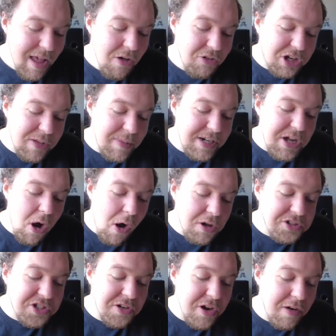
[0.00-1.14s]
The committee
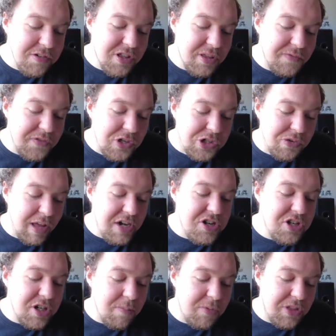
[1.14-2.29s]
also notes that the future
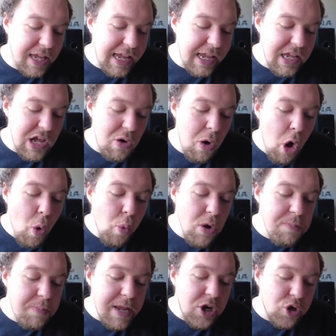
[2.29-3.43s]
relationship with the EU
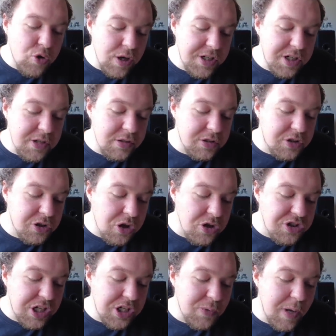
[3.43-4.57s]
would be critical to
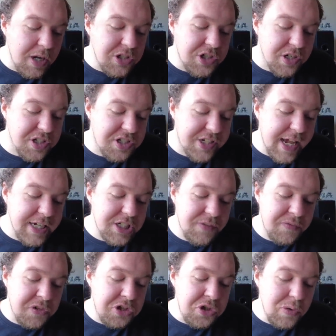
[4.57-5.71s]
continuing success
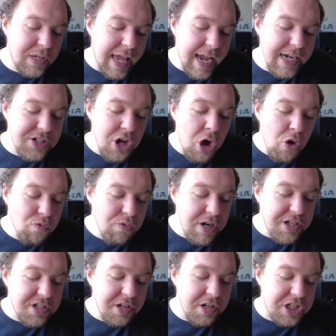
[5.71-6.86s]
for the UK's
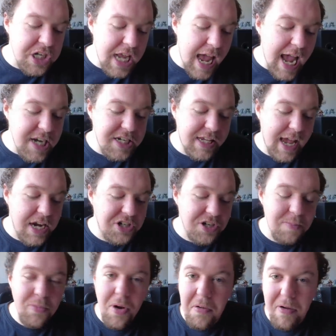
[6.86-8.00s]
research and
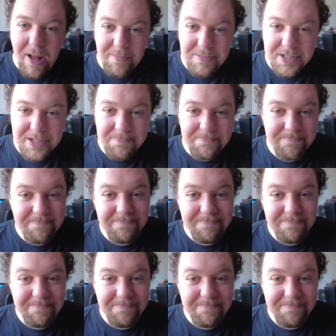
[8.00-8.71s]
education programmes.